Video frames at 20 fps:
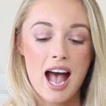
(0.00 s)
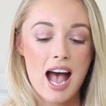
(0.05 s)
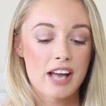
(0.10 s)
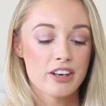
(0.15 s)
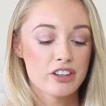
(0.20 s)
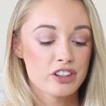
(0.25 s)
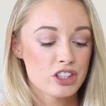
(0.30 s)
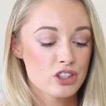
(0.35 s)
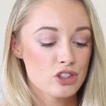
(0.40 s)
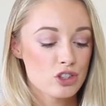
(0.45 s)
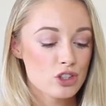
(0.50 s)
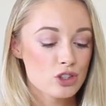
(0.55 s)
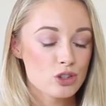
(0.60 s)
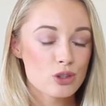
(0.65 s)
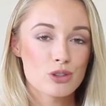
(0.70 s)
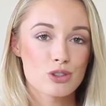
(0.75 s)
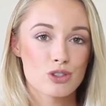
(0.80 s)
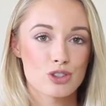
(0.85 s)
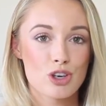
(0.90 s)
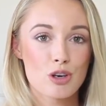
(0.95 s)
And it's just
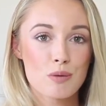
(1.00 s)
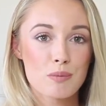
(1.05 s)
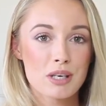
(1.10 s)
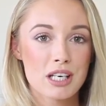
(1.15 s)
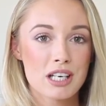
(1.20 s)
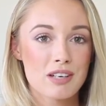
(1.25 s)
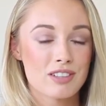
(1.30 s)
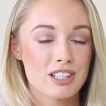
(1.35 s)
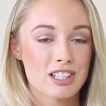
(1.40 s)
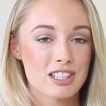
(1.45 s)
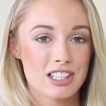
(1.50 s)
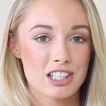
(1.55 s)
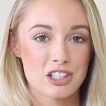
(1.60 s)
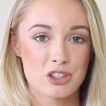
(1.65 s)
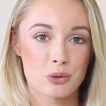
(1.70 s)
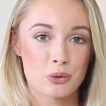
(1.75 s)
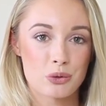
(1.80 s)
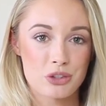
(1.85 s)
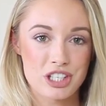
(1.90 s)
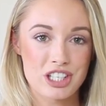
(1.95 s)
got so many of these
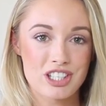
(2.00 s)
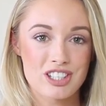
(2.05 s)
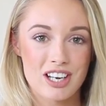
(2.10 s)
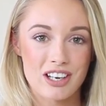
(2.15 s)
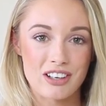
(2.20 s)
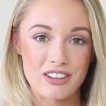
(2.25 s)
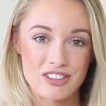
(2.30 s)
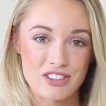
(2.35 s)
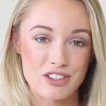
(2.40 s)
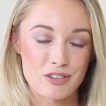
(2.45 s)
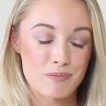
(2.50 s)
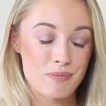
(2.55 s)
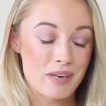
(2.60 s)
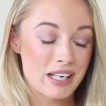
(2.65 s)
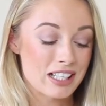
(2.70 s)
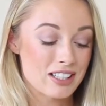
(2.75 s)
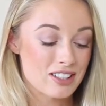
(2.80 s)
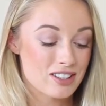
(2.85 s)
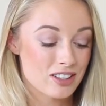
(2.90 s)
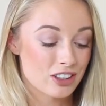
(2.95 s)
little details that
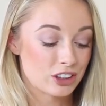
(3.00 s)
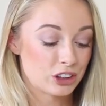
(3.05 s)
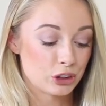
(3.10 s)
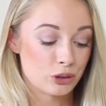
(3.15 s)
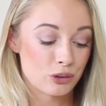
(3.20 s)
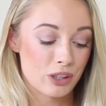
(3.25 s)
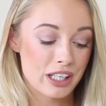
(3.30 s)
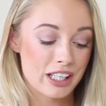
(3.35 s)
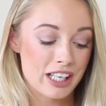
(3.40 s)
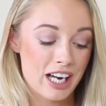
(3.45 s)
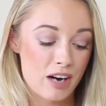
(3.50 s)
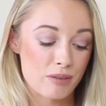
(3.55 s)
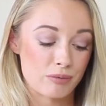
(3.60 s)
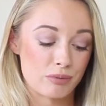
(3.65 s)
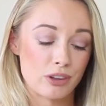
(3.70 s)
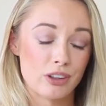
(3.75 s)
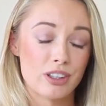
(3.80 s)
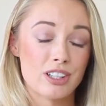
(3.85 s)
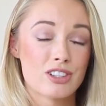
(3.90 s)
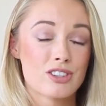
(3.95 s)
make it such a great
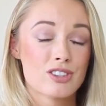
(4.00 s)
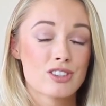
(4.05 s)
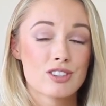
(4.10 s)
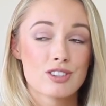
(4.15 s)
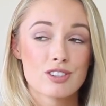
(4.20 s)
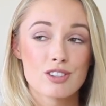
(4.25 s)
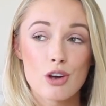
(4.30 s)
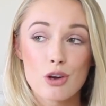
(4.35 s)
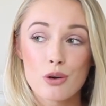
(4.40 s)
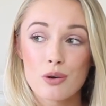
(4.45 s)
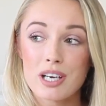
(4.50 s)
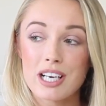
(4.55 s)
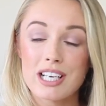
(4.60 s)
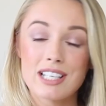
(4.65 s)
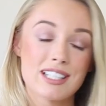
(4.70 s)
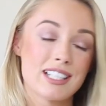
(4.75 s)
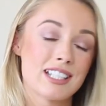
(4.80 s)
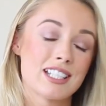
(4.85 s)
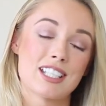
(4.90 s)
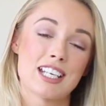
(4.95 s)
camera. It's so
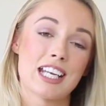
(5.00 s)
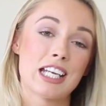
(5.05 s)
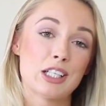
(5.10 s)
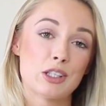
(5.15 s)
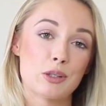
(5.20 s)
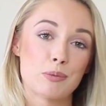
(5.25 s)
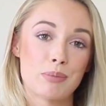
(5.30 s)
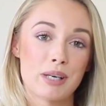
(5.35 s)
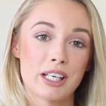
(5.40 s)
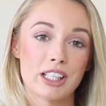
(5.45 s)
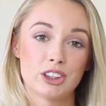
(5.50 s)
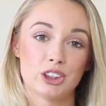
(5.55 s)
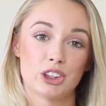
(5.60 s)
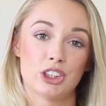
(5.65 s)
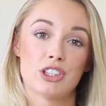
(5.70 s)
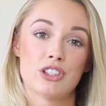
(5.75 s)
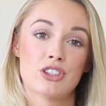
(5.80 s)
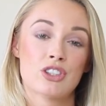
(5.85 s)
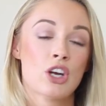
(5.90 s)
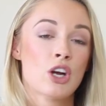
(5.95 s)
easy to take good
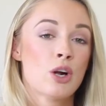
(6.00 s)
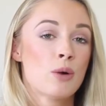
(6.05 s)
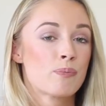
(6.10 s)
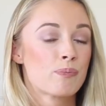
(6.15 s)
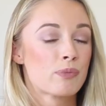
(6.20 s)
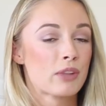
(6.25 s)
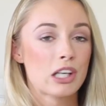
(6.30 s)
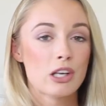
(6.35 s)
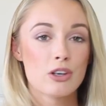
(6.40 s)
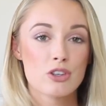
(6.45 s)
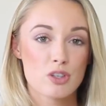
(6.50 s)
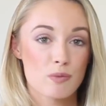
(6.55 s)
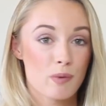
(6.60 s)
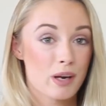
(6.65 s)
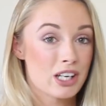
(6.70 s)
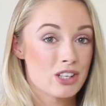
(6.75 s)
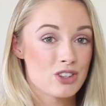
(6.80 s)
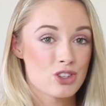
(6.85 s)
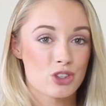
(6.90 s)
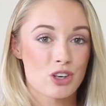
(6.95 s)
pictures Loads of
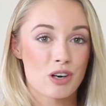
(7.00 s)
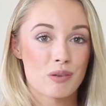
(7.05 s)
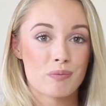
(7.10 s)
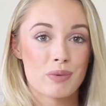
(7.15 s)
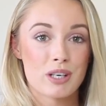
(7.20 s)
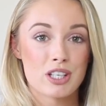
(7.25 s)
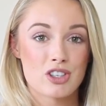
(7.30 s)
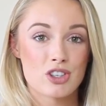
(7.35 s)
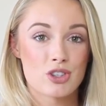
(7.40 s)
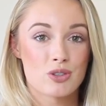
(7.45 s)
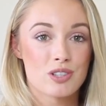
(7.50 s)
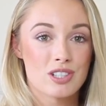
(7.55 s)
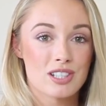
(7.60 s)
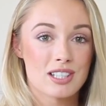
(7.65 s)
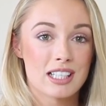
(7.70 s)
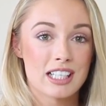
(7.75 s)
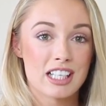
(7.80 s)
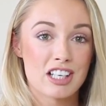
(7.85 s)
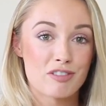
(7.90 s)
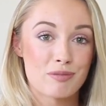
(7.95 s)
my Instagram pictures
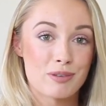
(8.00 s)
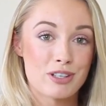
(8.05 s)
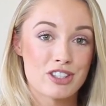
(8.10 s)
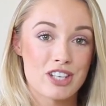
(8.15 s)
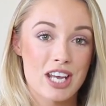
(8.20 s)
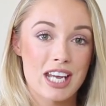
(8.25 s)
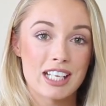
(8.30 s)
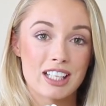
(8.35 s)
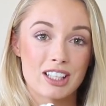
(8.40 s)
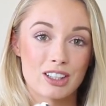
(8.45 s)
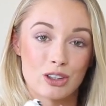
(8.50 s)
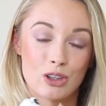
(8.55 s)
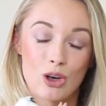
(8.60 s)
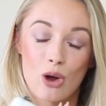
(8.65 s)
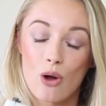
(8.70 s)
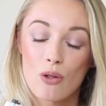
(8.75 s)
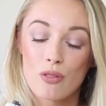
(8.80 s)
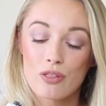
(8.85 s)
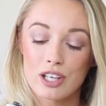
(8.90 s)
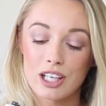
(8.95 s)
recently have been taken
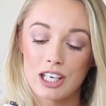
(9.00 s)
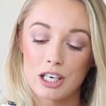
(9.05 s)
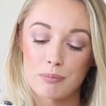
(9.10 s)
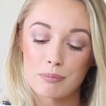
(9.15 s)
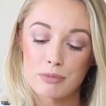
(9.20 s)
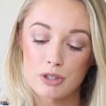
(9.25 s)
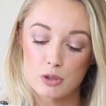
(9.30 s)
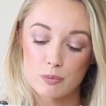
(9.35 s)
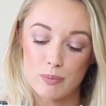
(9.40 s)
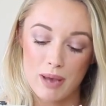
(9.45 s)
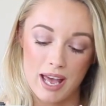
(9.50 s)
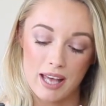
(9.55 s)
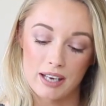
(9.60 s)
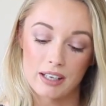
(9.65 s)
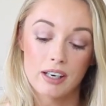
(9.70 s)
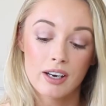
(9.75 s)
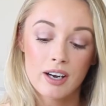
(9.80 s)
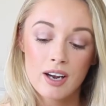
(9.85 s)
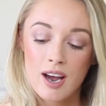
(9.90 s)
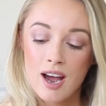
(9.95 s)
on the Olympus
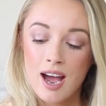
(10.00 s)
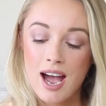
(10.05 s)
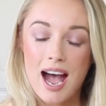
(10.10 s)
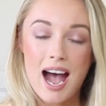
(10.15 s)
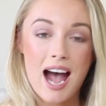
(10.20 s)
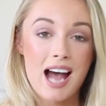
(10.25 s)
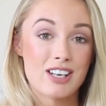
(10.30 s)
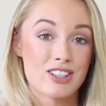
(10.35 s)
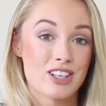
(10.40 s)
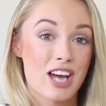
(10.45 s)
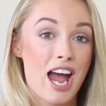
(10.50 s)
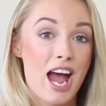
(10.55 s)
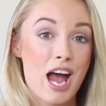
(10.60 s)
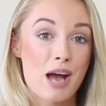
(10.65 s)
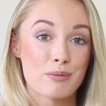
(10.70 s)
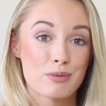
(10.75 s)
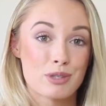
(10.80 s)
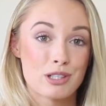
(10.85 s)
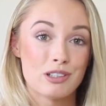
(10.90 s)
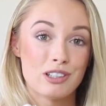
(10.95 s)
pen and I
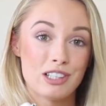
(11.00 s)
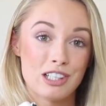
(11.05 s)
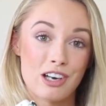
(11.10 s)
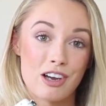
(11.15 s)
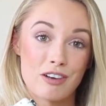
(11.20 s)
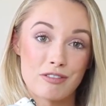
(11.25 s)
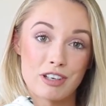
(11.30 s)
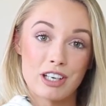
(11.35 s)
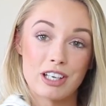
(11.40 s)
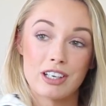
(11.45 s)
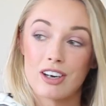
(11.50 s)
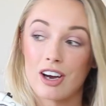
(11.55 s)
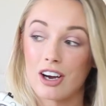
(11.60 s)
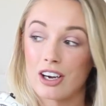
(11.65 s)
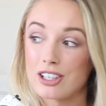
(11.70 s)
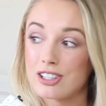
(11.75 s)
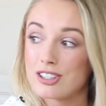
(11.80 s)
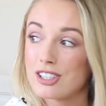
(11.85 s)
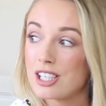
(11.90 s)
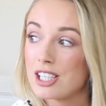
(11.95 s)
absolutely love it.
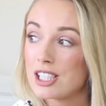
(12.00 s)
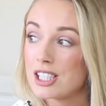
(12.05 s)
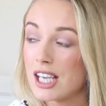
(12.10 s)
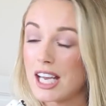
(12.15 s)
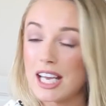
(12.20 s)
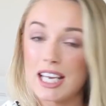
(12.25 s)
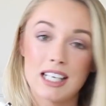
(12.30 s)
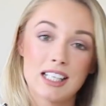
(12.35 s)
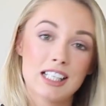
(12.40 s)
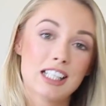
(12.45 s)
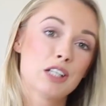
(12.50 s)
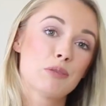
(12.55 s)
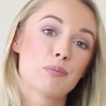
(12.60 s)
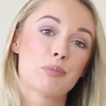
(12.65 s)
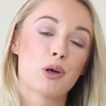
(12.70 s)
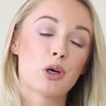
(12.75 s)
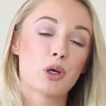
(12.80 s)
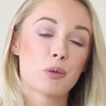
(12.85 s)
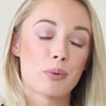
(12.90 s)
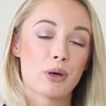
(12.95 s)
I did a little
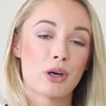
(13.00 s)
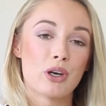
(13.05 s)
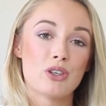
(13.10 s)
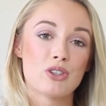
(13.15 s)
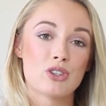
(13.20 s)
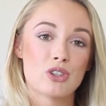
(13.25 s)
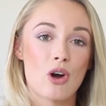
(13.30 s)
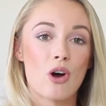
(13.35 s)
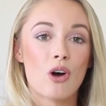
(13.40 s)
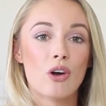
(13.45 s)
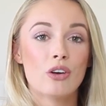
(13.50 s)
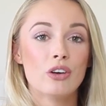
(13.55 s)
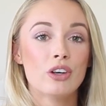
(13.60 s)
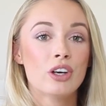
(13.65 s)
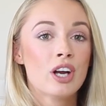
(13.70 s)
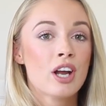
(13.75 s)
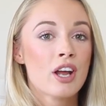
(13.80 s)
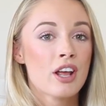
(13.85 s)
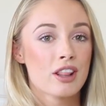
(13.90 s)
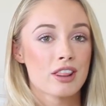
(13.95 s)
blog post on
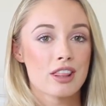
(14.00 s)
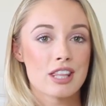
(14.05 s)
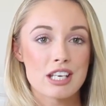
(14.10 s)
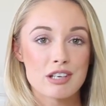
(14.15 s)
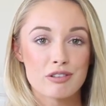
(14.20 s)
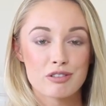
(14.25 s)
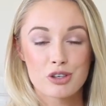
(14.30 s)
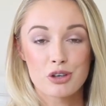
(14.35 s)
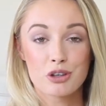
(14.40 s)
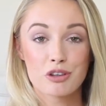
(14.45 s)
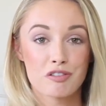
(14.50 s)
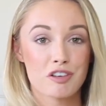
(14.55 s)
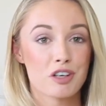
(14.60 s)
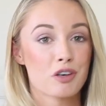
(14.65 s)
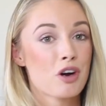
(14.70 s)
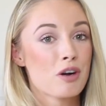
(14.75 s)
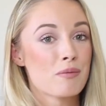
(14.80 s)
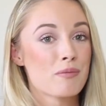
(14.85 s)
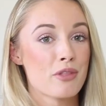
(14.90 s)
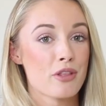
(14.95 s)
the photography
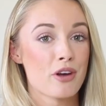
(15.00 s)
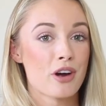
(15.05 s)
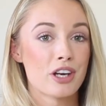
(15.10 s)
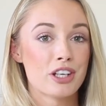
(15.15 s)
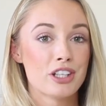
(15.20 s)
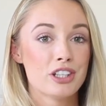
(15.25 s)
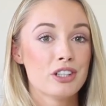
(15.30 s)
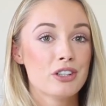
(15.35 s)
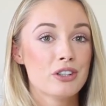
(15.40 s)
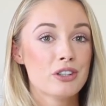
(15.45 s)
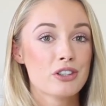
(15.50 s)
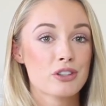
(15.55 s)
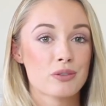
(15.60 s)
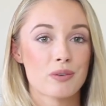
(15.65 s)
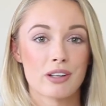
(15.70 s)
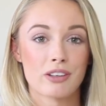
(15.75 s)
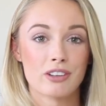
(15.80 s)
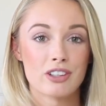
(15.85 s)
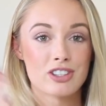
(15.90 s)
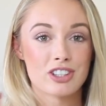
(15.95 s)
equipment that I use,
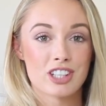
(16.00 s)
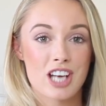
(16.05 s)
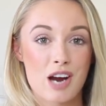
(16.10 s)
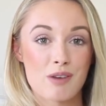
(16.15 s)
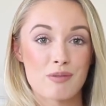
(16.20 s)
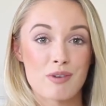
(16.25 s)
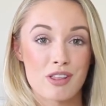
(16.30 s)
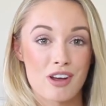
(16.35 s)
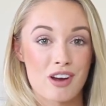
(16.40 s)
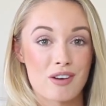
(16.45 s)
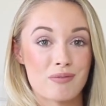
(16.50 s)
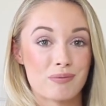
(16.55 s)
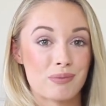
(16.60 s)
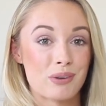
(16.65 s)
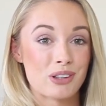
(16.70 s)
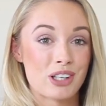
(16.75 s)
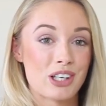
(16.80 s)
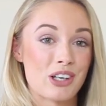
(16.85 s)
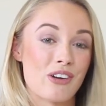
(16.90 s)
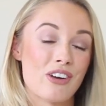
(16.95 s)
whether it's the camera that I'm
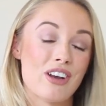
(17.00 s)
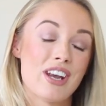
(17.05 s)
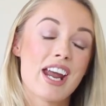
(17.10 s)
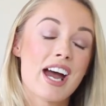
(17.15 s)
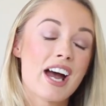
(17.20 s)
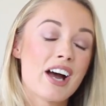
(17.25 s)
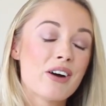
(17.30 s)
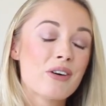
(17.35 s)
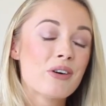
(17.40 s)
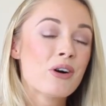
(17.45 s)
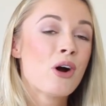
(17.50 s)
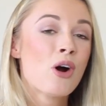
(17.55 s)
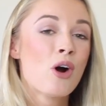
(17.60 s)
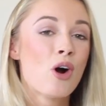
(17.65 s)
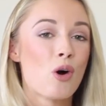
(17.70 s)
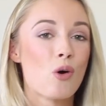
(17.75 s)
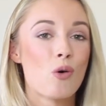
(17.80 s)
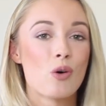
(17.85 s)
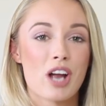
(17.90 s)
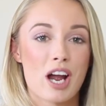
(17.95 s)
blogging on now
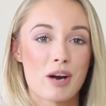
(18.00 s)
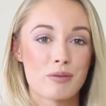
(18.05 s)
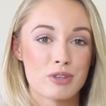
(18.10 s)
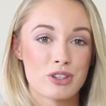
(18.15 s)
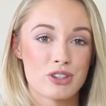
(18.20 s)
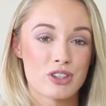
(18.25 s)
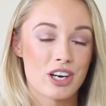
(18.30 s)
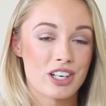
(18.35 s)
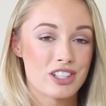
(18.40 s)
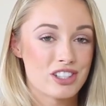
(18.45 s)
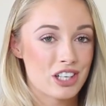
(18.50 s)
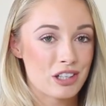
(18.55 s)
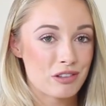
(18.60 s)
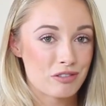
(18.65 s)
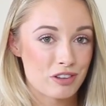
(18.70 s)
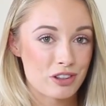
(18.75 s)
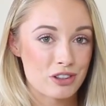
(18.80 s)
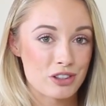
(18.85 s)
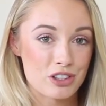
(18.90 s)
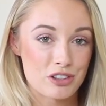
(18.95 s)
or cameras that I take
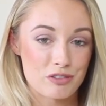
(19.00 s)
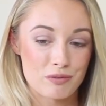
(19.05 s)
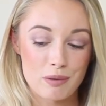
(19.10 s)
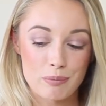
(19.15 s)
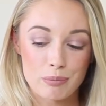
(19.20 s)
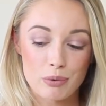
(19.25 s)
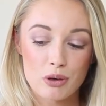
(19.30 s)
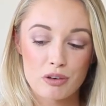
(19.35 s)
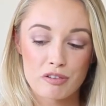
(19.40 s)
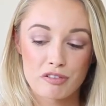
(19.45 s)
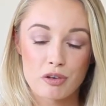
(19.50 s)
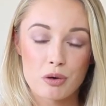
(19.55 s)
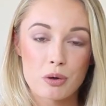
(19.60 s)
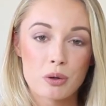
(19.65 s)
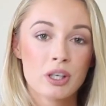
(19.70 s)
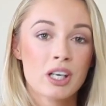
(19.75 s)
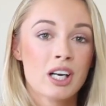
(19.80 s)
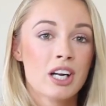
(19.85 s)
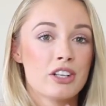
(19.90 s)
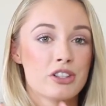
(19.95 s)
photos for my blog
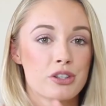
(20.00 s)
for.